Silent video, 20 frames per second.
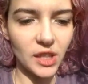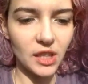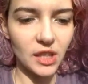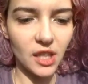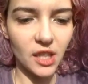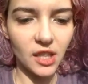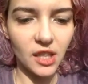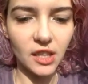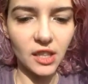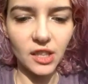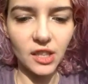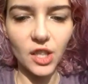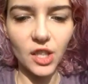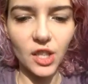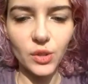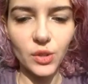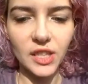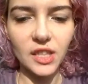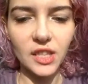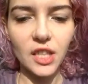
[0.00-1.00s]
are
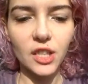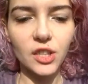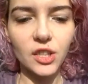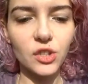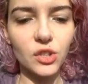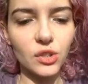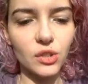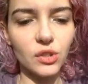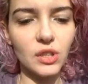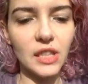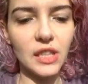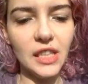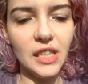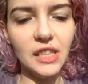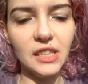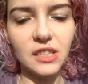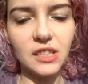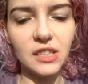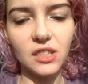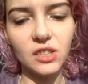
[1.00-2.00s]
going to
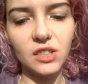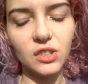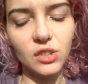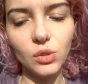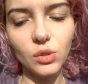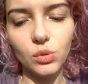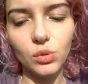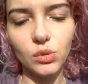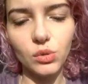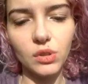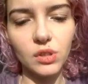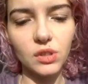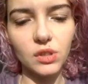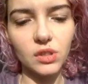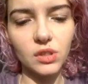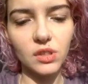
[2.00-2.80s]
eat soon.